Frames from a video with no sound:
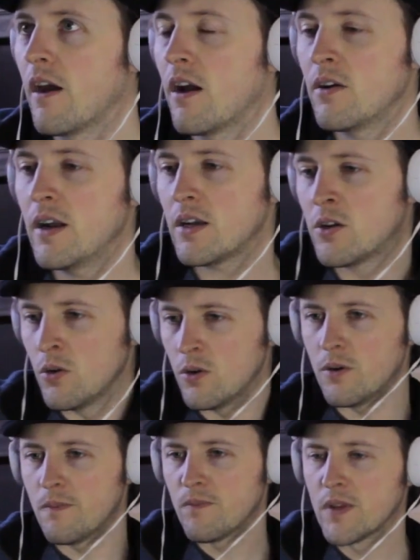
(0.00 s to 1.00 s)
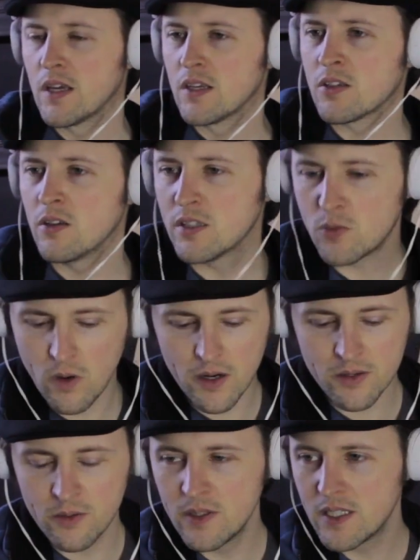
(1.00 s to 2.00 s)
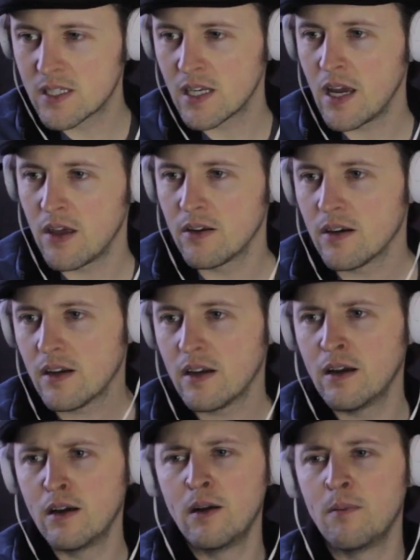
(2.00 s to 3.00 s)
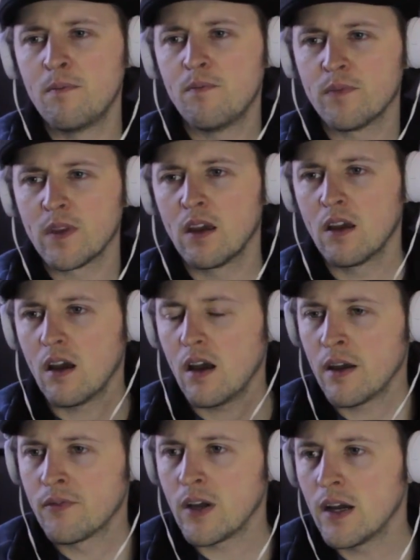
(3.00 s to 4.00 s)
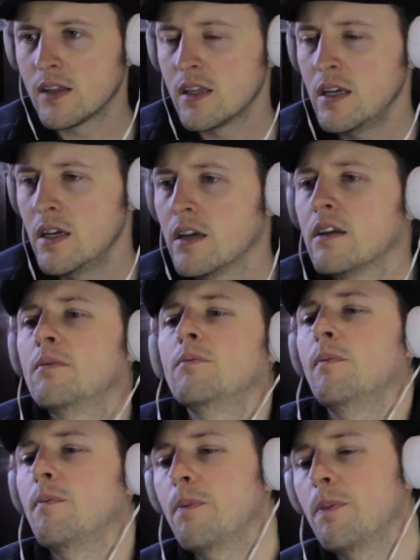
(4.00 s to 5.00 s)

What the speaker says: All right, cool. So let's walk through these together. I've got the